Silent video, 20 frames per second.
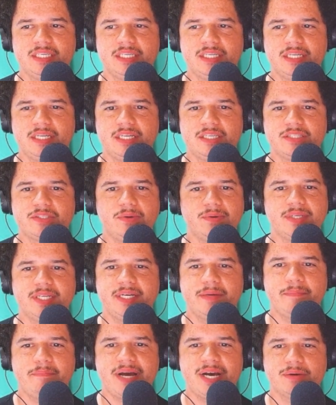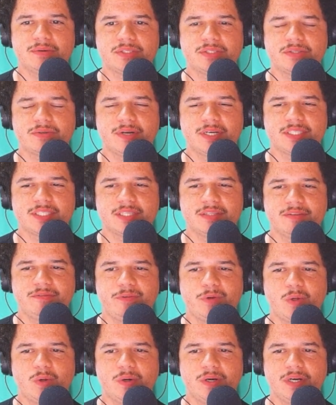It is only a mouse crossing the
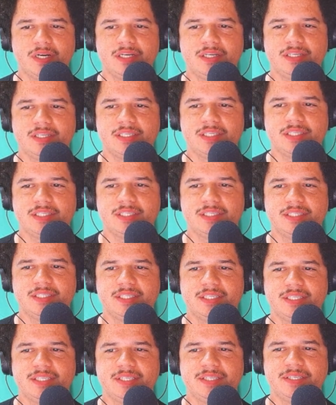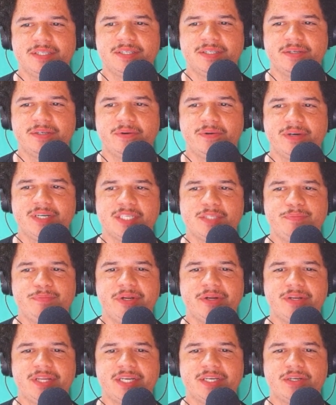floor. Or it is
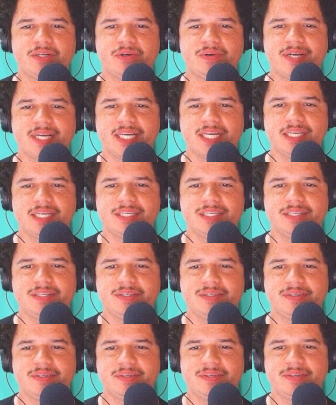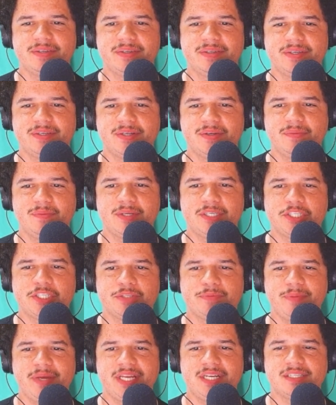merely a cricket, which
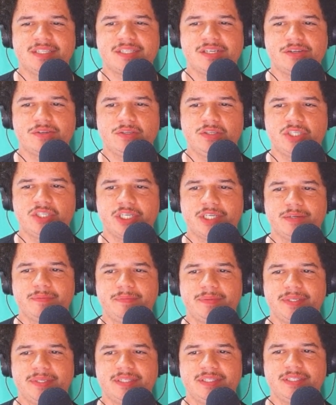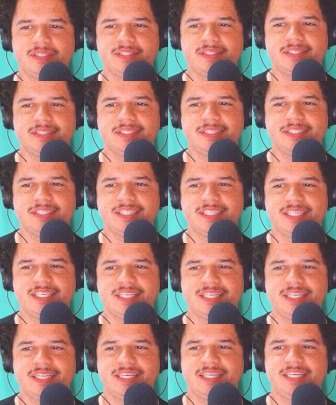has made a single chirp.
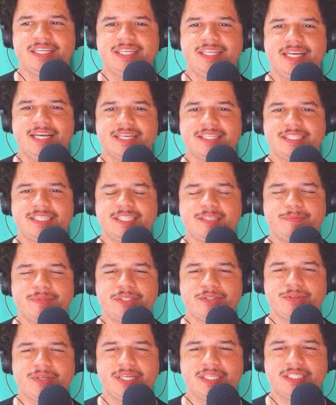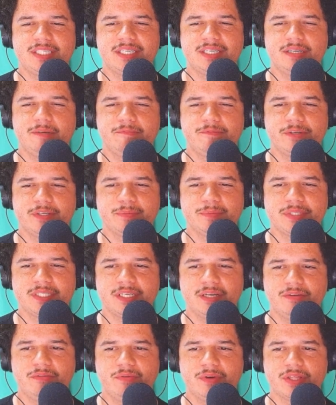Yes, he has been trying to comfort
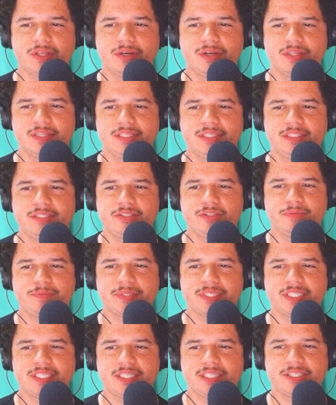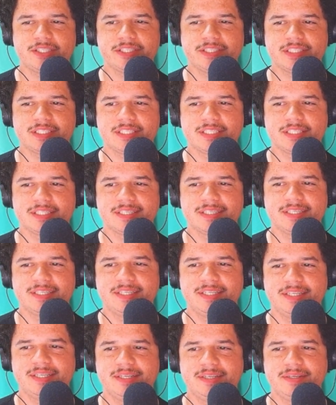himself with all these superstitions.
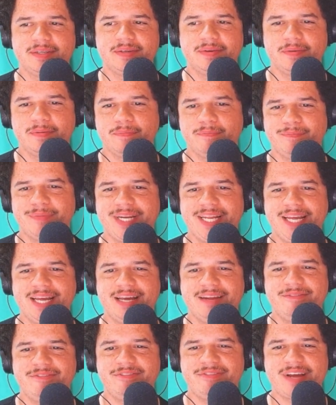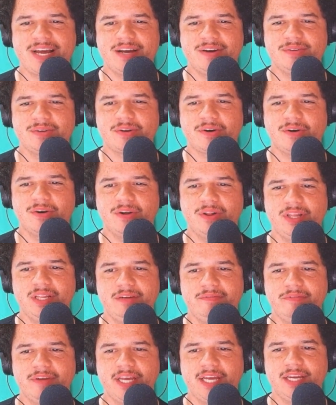But he had found all
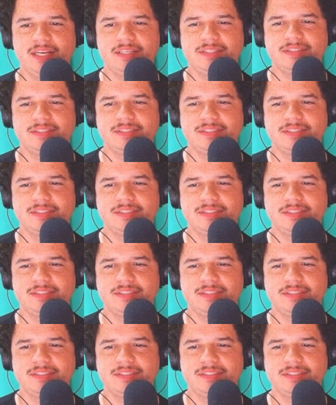in vain.